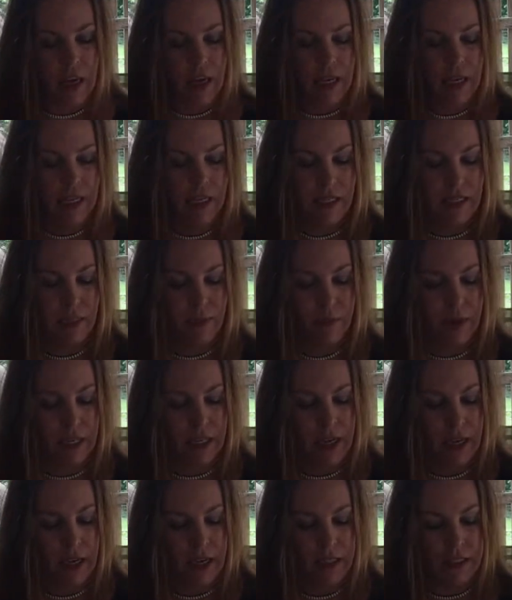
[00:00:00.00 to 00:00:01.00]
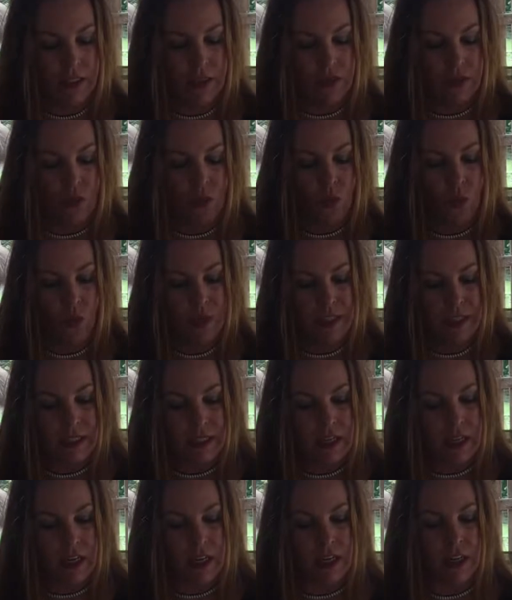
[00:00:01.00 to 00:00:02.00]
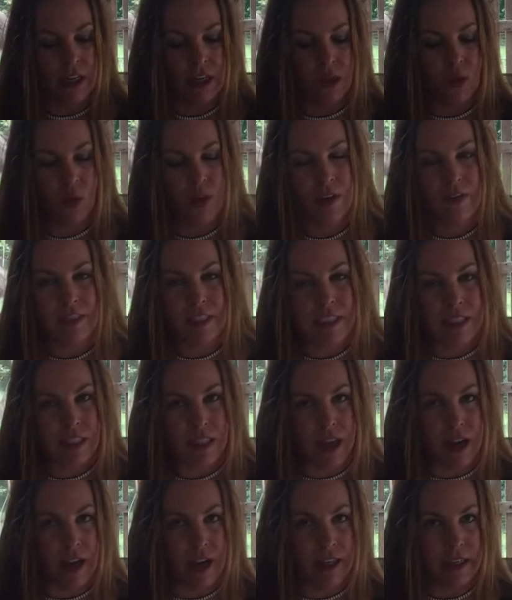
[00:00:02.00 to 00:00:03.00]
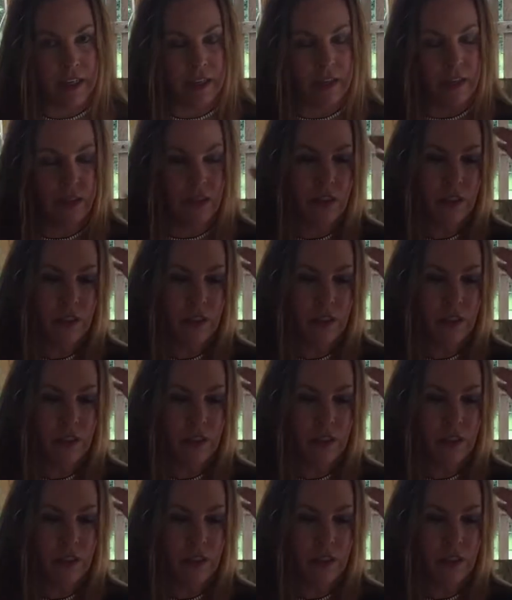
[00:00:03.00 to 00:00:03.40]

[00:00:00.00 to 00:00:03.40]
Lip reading: is because once a year we've decided